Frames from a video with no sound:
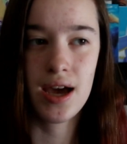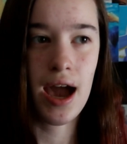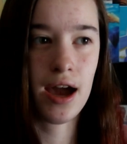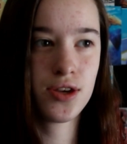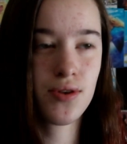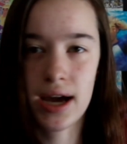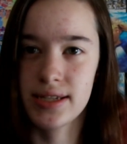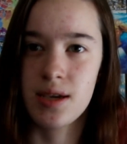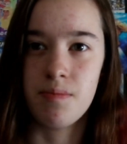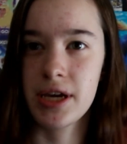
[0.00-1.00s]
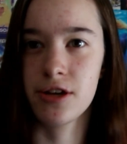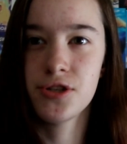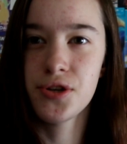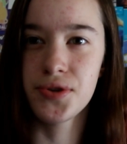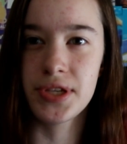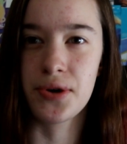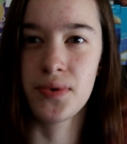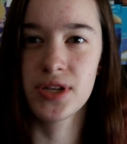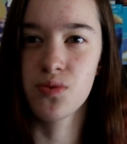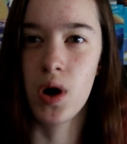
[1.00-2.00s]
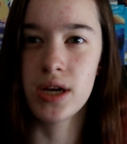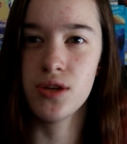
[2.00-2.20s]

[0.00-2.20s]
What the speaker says: And you guys can pick and choose which one